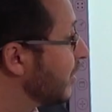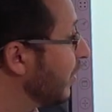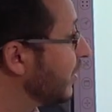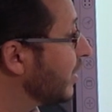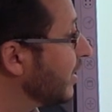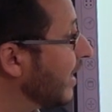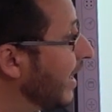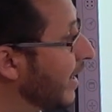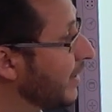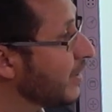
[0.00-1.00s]
So it's
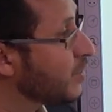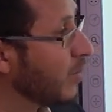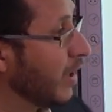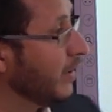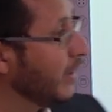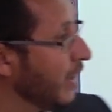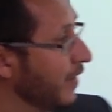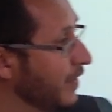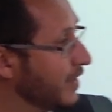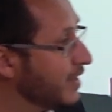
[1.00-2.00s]
written like this one.
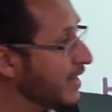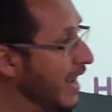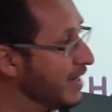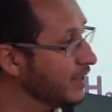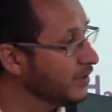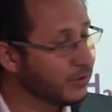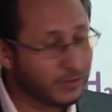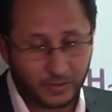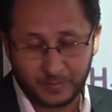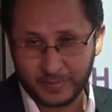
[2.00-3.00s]
This is
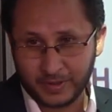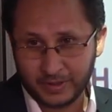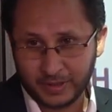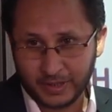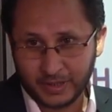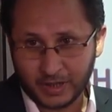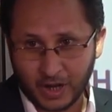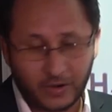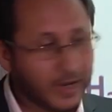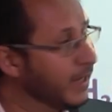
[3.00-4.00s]
acid group.
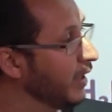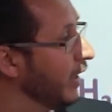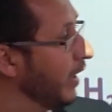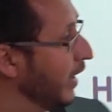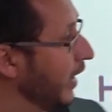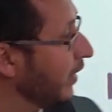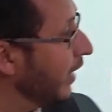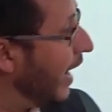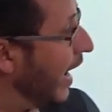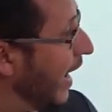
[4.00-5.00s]
Okay, he
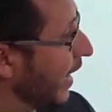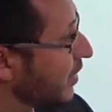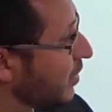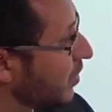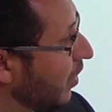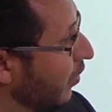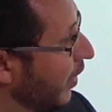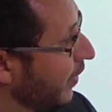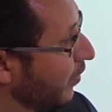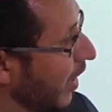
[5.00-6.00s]
reacts
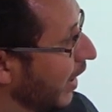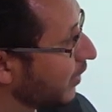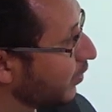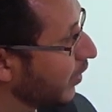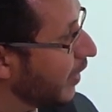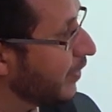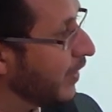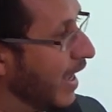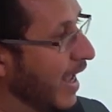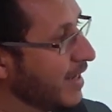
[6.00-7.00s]
with what?
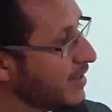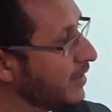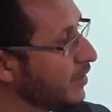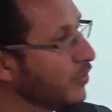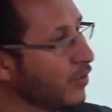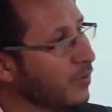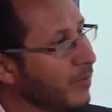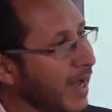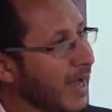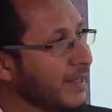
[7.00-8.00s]
With the acid
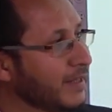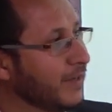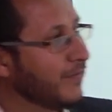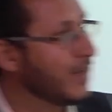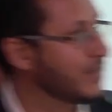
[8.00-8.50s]
group and give